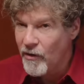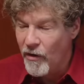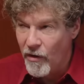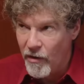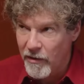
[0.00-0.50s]
did
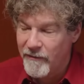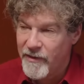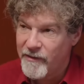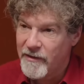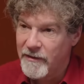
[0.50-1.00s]
all
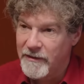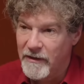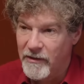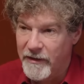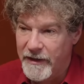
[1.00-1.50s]
of the
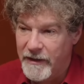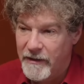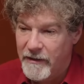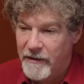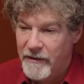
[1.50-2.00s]

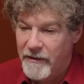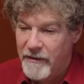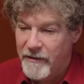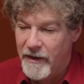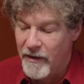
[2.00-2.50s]
skullduggery
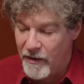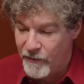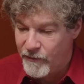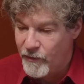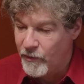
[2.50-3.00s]
that
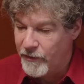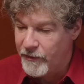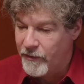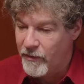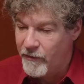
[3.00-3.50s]

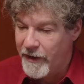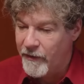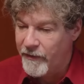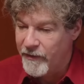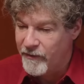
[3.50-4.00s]
unfolded
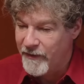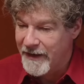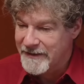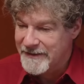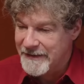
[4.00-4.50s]
around these
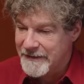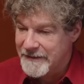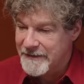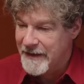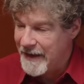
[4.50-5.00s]

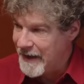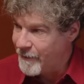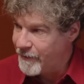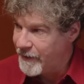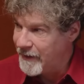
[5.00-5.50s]
vaccines
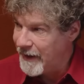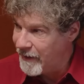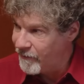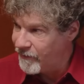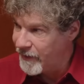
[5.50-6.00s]
happen?
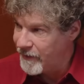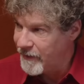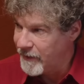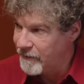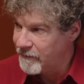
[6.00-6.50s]

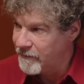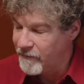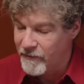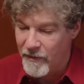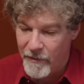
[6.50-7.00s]
Everything
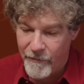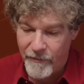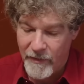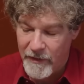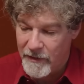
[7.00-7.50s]

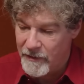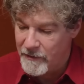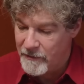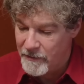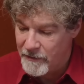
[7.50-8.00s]
from
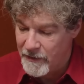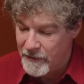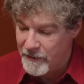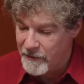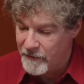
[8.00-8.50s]
the
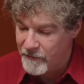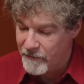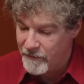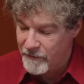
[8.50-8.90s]
uh,